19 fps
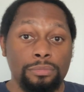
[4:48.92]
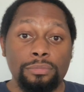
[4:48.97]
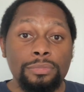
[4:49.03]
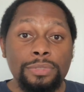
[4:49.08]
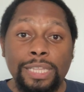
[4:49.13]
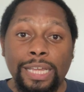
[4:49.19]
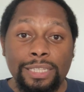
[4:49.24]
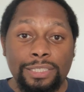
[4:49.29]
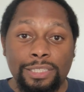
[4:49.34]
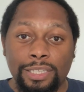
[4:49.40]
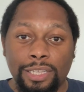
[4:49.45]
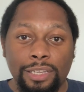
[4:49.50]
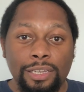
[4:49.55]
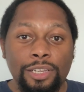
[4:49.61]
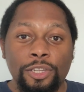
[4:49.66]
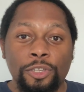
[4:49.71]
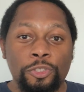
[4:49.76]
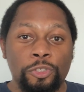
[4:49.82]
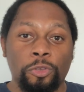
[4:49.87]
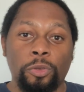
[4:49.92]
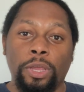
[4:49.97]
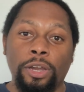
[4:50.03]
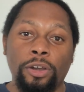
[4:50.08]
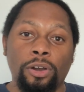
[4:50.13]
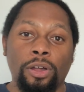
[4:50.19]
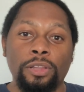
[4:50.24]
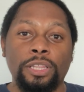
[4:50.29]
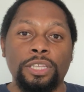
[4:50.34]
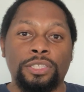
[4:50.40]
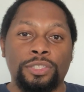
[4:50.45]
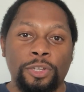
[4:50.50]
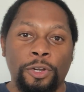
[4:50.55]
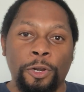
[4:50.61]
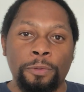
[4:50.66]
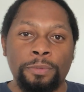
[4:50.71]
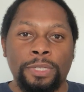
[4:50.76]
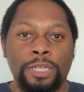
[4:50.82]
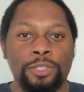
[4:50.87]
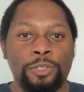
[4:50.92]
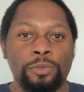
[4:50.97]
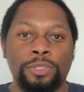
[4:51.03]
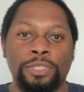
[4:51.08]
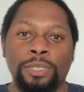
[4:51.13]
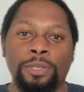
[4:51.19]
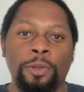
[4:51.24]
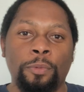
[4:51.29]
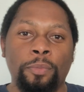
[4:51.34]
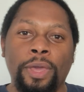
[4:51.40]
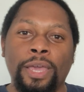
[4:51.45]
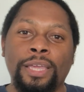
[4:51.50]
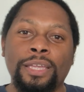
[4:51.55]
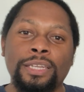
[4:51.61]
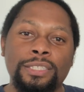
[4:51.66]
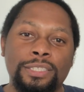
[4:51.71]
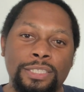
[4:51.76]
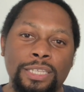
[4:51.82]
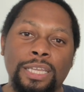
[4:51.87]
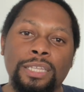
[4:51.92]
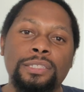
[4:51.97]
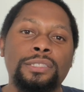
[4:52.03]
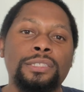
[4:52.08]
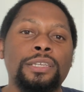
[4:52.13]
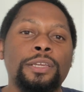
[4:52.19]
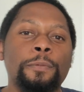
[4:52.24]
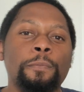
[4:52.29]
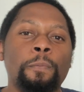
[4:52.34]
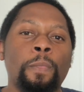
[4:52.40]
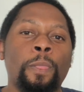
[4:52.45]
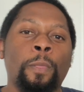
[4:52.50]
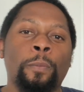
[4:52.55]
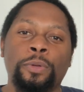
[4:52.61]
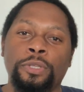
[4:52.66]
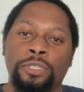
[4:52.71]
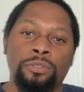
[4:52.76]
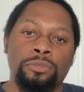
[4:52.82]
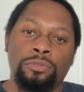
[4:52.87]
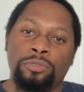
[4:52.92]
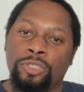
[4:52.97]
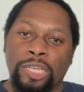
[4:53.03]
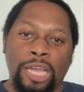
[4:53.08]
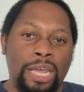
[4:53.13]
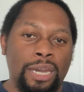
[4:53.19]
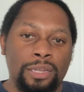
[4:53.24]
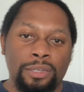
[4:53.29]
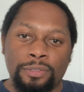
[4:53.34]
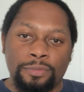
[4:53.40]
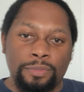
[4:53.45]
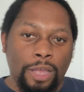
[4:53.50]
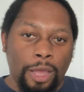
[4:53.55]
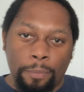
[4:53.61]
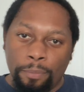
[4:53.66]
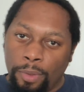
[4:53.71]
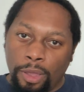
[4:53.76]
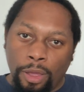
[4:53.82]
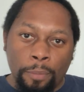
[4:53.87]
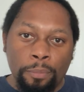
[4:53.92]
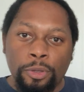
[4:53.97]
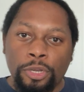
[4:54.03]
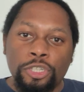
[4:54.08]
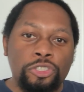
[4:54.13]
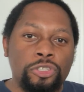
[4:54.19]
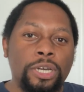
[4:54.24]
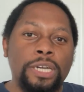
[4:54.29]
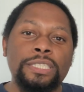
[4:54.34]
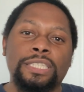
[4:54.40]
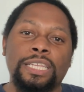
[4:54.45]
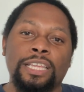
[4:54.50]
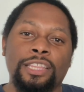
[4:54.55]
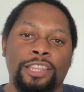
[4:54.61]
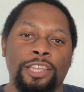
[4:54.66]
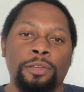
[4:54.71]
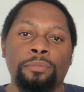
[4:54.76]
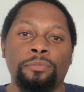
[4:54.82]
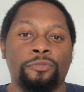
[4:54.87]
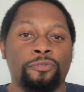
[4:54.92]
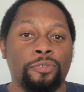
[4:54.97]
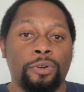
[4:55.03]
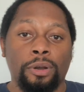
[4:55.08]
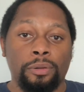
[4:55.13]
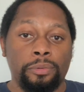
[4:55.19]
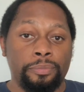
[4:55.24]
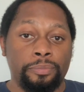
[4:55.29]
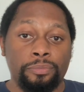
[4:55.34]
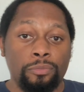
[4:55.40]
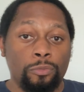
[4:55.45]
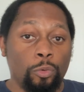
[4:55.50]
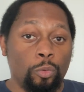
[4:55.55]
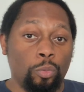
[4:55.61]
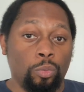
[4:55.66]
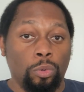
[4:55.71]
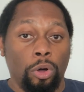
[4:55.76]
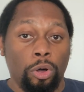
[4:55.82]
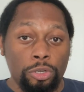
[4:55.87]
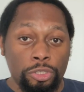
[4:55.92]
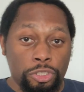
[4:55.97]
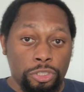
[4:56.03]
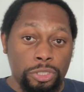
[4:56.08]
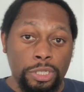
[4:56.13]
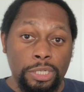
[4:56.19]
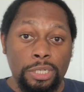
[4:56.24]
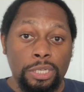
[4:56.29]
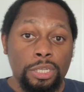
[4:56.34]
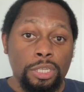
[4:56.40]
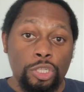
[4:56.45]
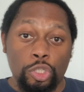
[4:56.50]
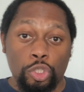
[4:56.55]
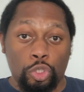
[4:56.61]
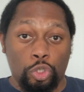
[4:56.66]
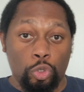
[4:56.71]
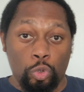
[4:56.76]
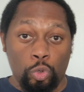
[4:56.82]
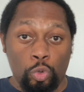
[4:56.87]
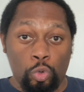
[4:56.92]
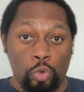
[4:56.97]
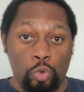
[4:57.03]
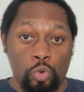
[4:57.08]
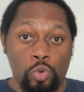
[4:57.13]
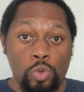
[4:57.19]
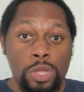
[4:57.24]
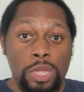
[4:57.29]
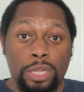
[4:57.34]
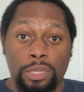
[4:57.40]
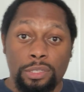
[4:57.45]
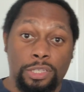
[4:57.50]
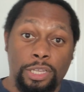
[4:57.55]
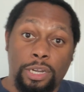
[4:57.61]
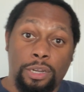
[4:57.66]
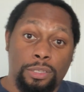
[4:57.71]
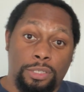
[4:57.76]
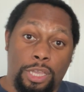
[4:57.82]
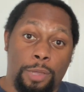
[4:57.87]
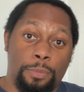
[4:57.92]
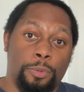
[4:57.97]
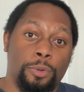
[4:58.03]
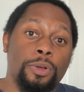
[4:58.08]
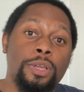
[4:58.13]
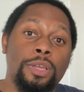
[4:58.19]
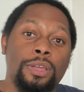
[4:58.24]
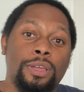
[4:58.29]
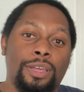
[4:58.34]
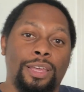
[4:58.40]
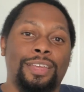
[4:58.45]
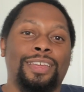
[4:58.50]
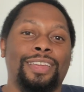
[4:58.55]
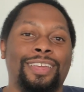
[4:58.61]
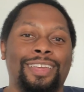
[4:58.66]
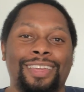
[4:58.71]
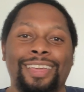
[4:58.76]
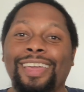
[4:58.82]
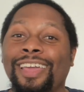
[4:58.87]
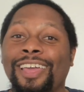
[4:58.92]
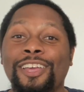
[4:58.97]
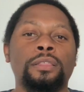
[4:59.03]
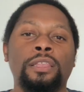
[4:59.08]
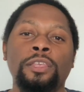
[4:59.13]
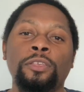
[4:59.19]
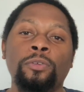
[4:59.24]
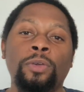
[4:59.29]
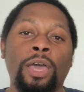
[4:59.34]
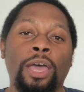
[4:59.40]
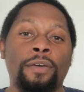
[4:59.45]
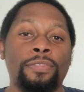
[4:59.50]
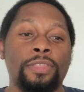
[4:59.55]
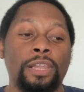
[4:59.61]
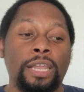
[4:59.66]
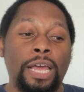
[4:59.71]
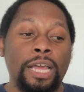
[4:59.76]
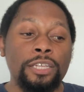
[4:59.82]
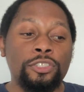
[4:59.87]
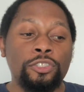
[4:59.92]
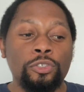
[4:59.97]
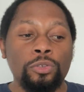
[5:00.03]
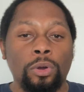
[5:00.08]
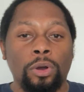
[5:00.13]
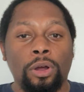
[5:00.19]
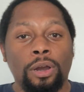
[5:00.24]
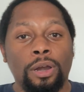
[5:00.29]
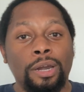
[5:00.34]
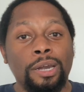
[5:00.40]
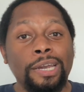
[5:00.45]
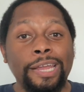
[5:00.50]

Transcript: That's it. So you hear all these terms that don't seem to make any sense, but you gotta, I'm gonna translate them from Wall Street to dinner table. Then you have the last two are